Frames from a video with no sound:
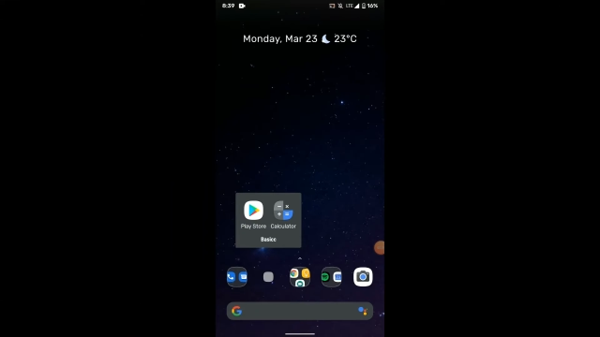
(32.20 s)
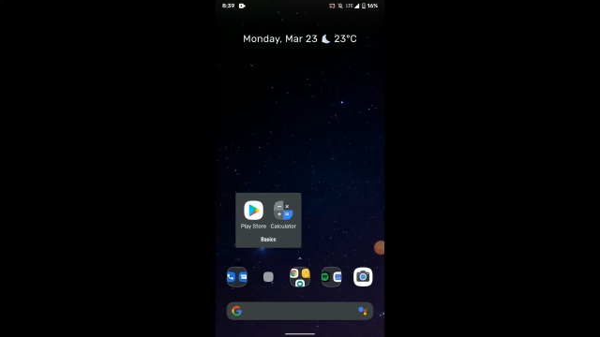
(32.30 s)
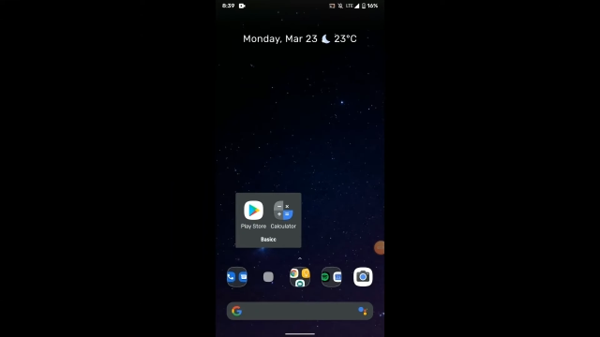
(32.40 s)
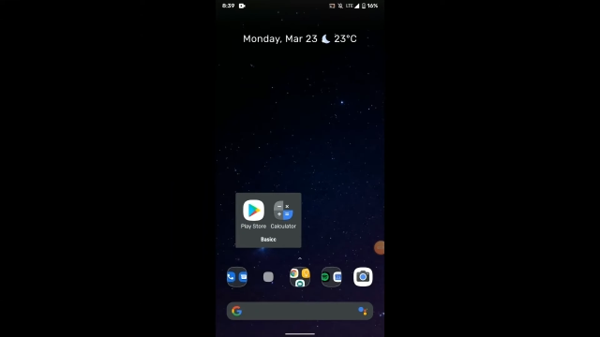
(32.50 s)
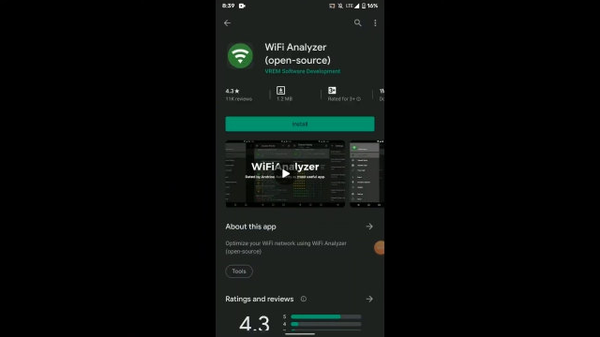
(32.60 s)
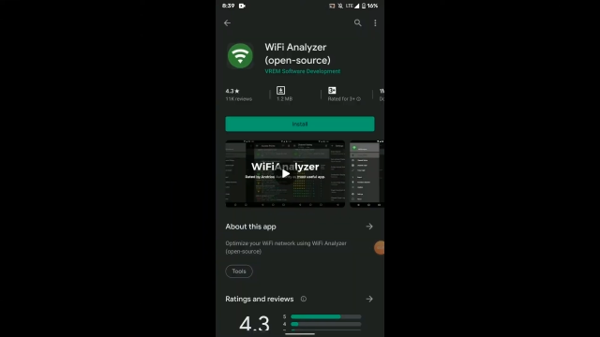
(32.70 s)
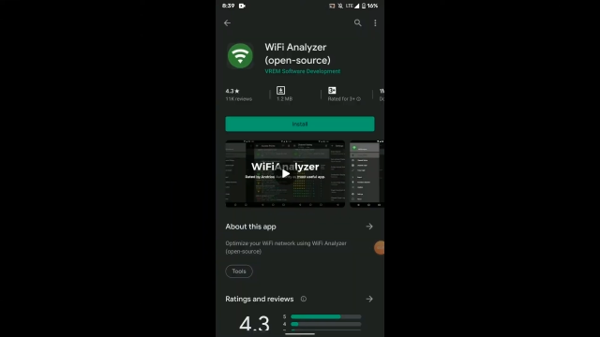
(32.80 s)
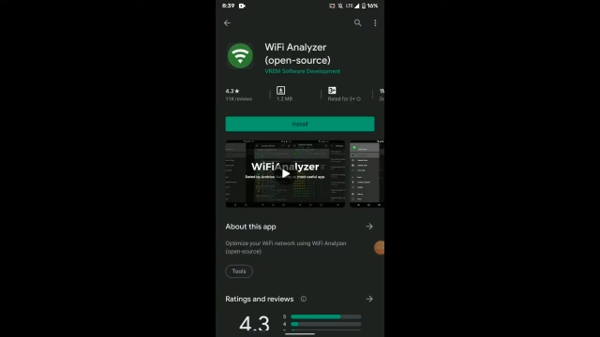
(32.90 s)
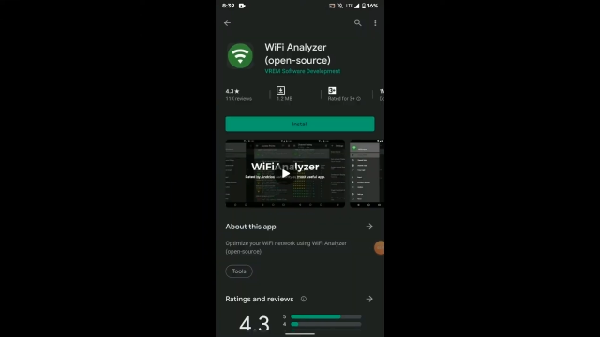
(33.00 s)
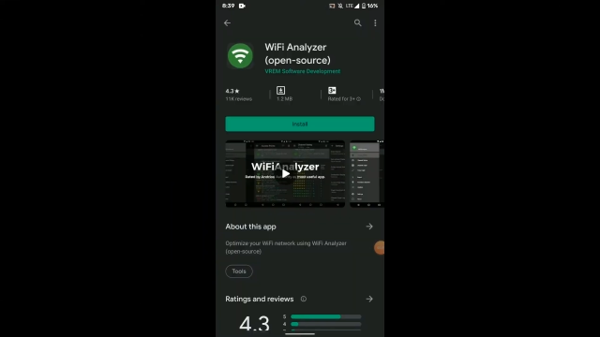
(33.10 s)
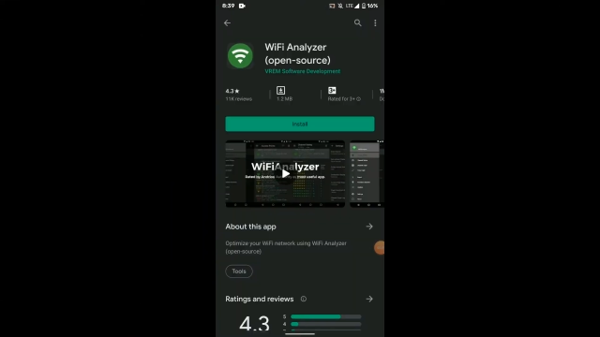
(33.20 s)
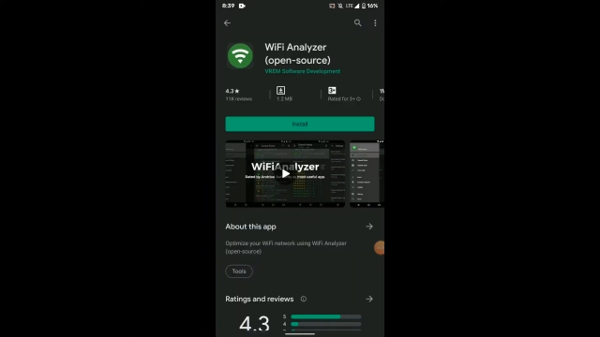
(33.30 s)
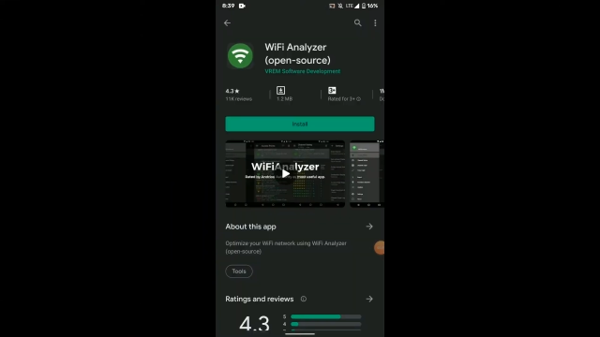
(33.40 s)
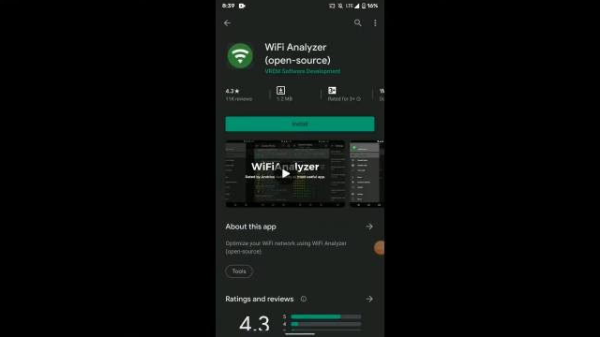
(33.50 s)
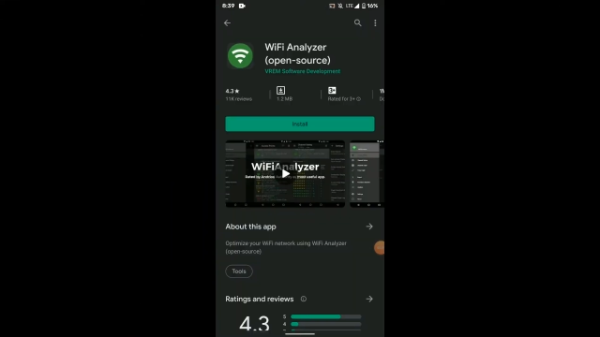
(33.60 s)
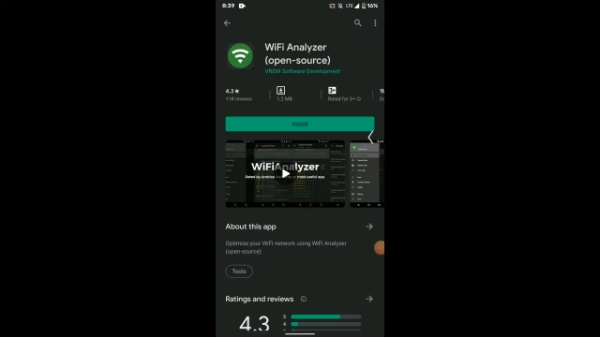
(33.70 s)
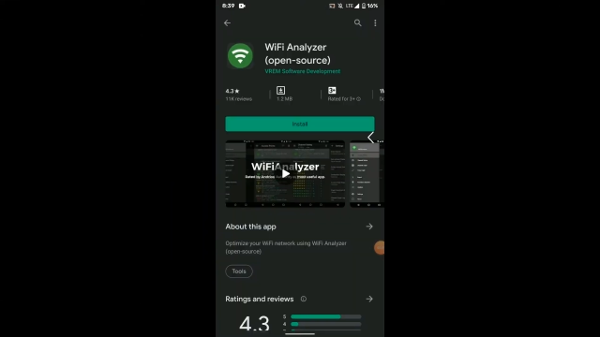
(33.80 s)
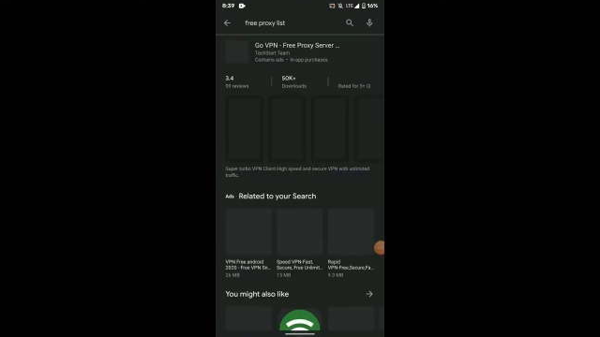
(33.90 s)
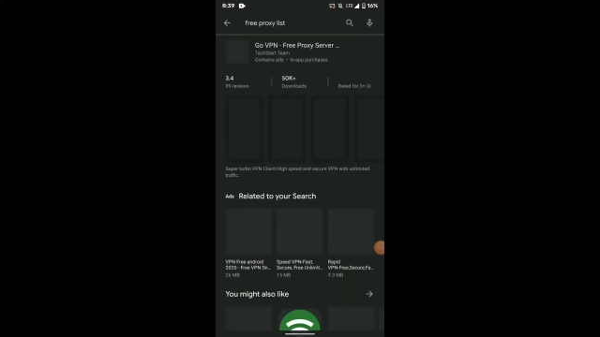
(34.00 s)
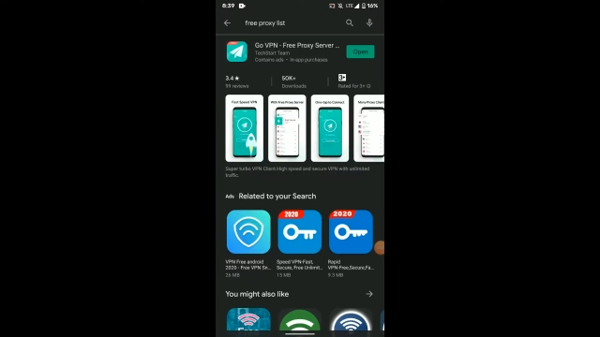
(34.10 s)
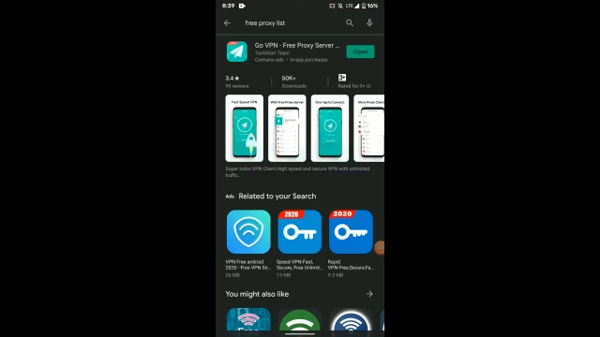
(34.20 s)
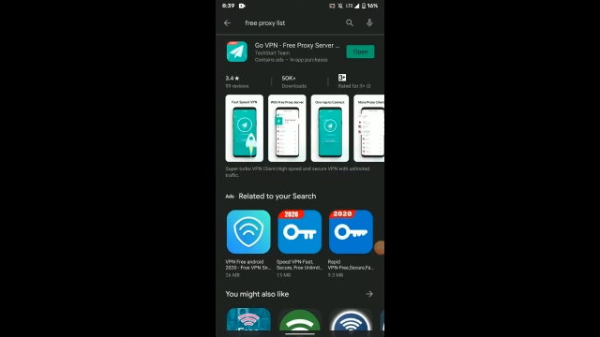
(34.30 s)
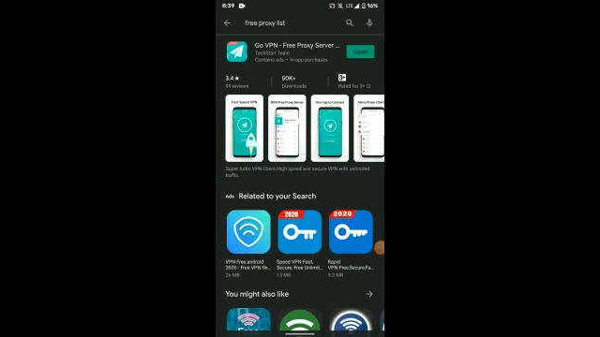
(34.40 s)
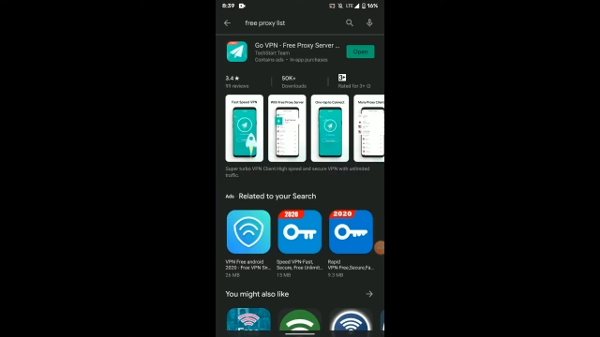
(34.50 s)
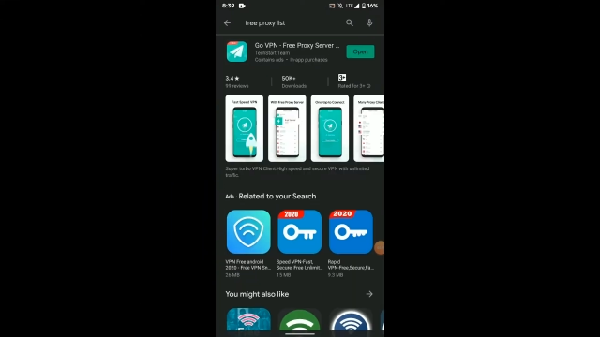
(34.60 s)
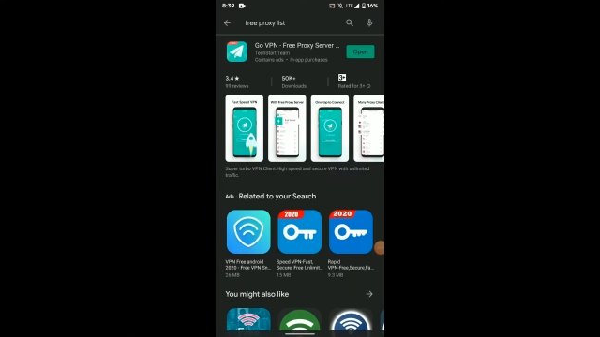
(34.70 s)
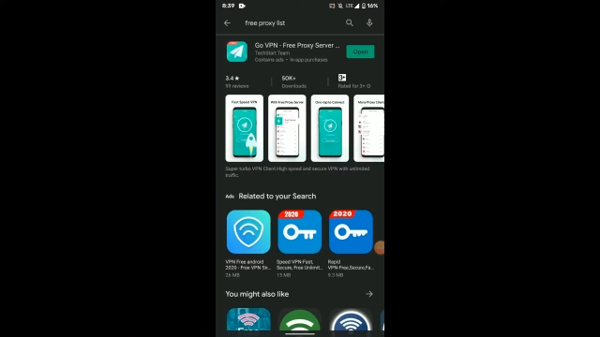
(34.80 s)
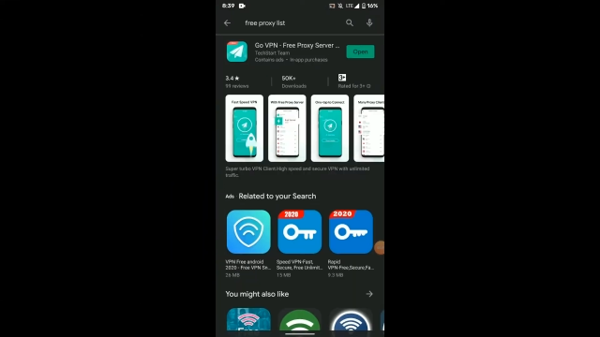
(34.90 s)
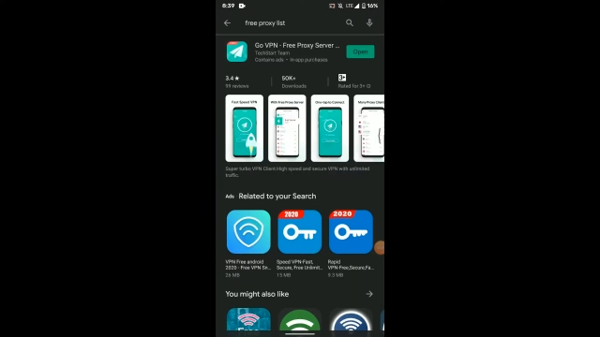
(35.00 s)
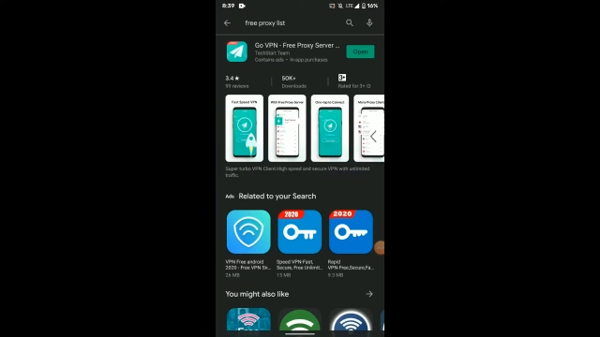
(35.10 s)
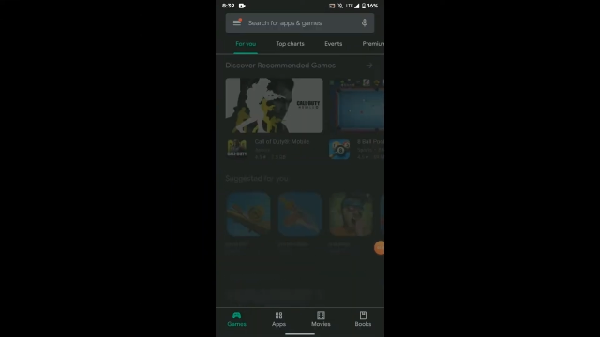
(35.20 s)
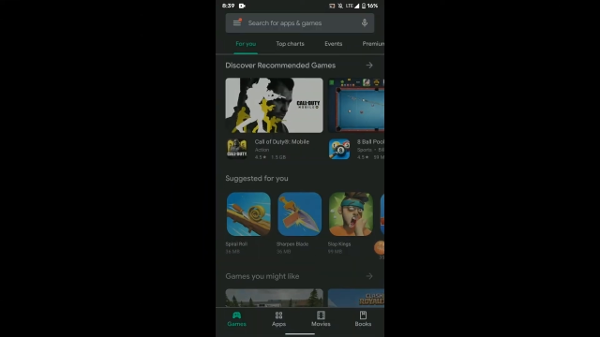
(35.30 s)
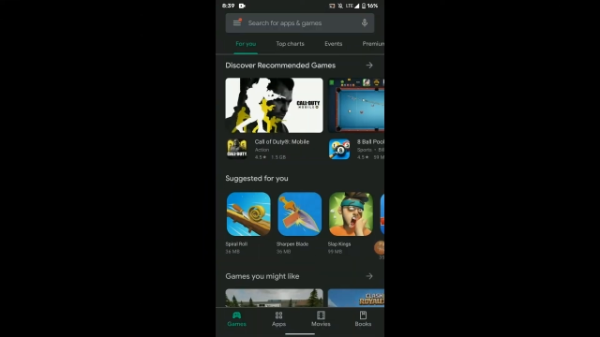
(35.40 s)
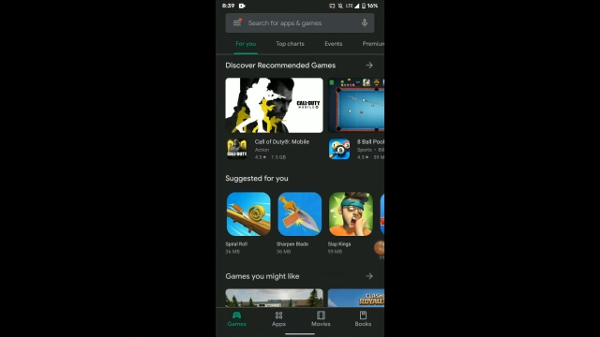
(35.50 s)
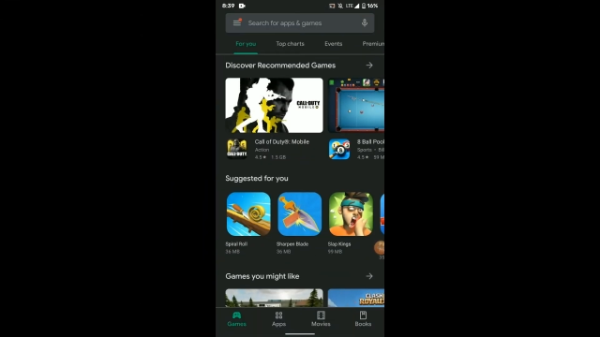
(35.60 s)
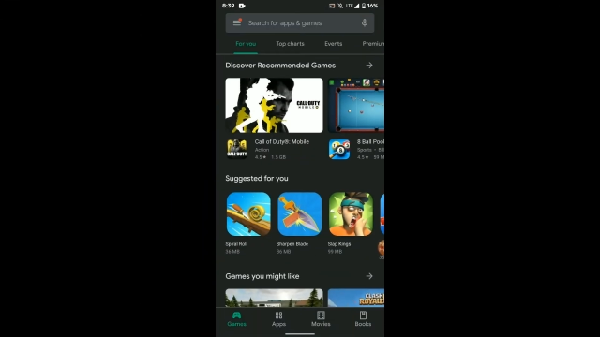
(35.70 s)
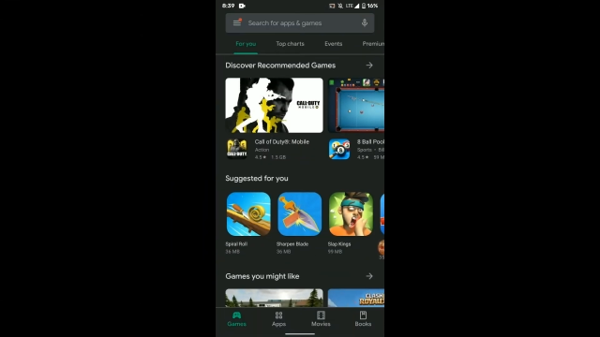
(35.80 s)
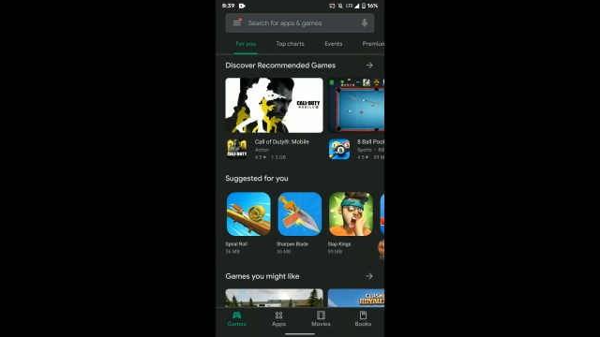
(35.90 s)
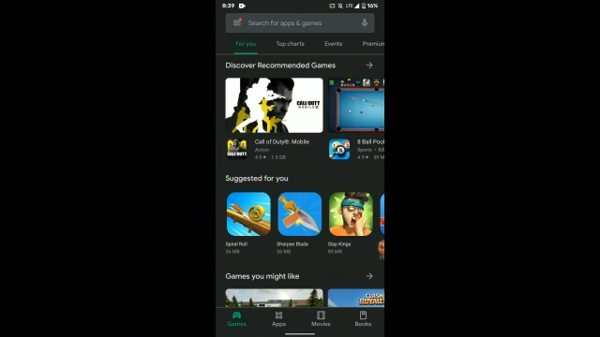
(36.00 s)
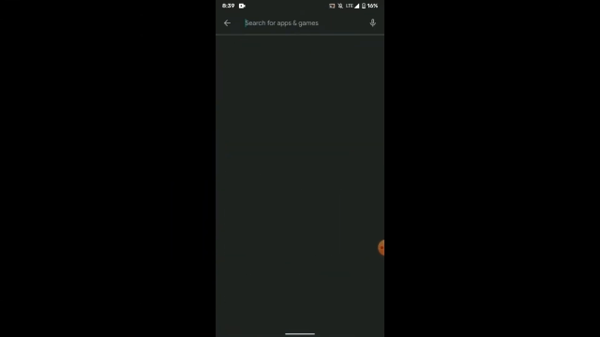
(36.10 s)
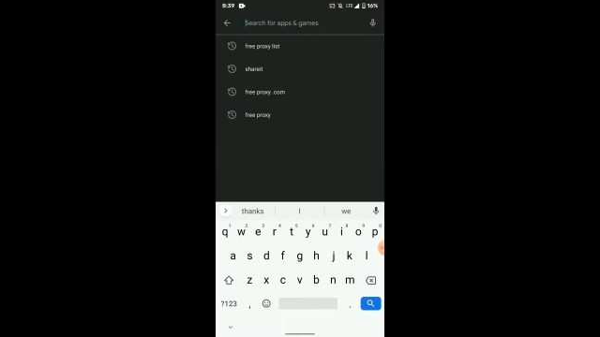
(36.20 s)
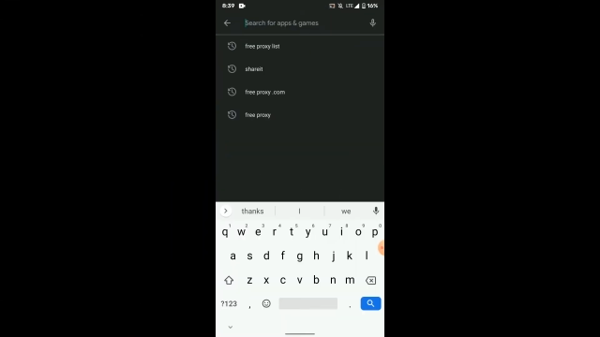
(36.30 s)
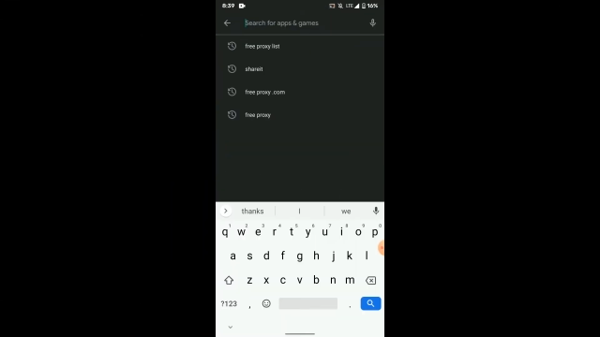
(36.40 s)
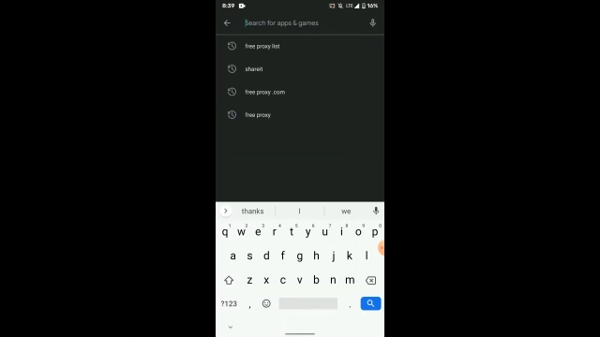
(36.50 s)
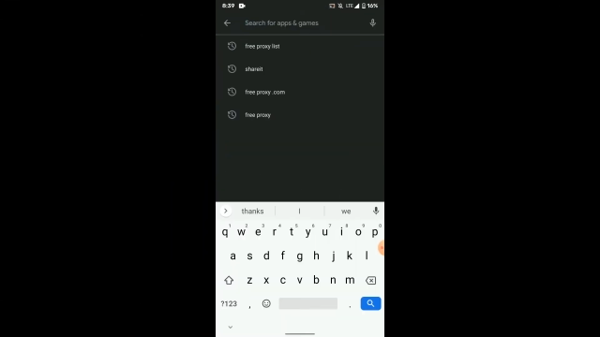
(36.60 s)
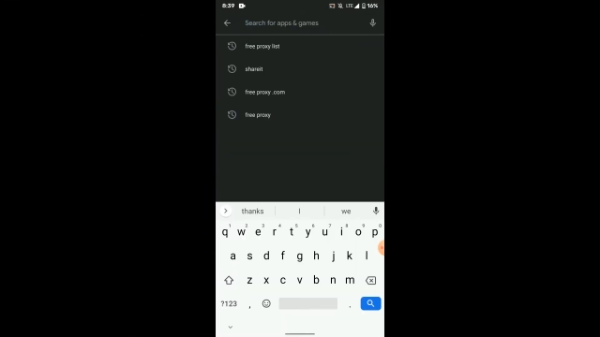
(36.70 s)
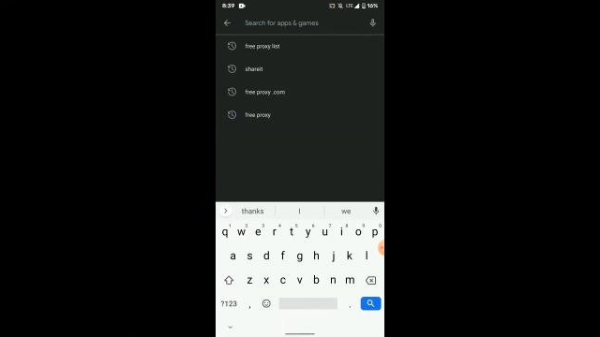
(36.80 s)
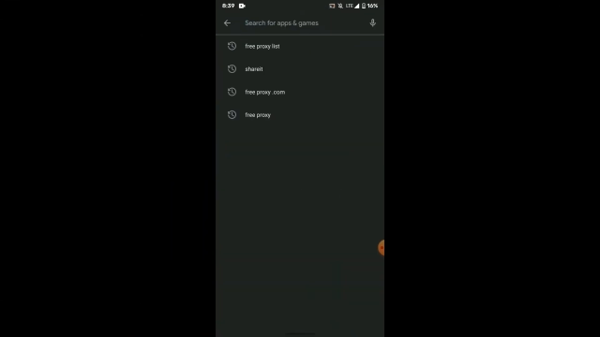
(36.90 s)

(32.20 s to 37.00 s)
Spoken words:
(no speaker visible)